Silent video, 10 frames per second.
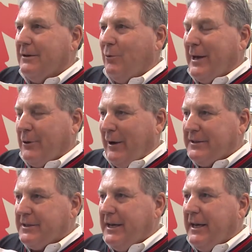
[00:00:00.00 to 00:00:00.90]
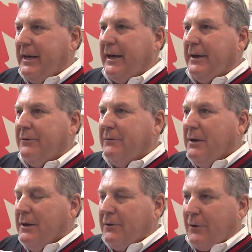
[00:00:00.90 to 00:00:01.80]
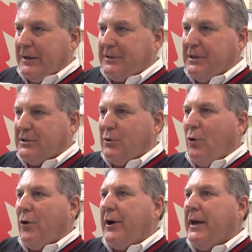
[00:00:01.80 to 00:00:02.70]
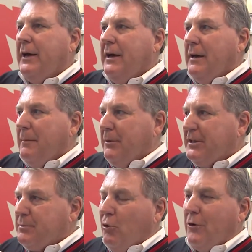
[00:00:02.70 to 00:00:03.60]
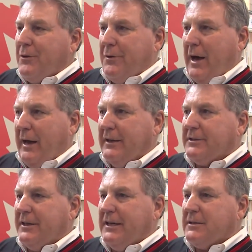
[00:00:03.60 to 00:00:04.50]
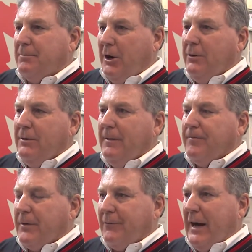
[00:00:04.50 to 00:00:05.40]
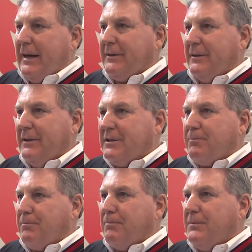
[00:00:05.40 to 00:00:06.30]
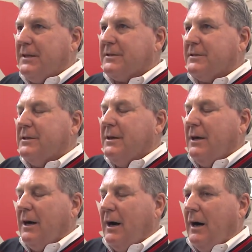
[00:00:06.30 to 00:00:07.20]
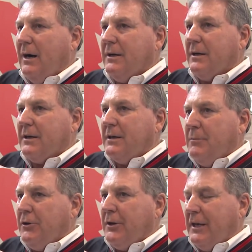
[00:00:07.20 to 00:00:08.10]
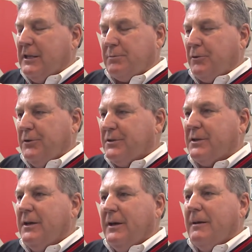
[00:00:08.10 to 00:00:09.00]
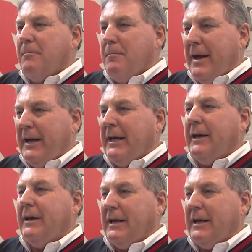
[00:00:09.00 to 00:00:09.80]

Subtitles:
Wayne Gretzky and the Gretzky story, but it's more than that. It's about the fact that this community has produced many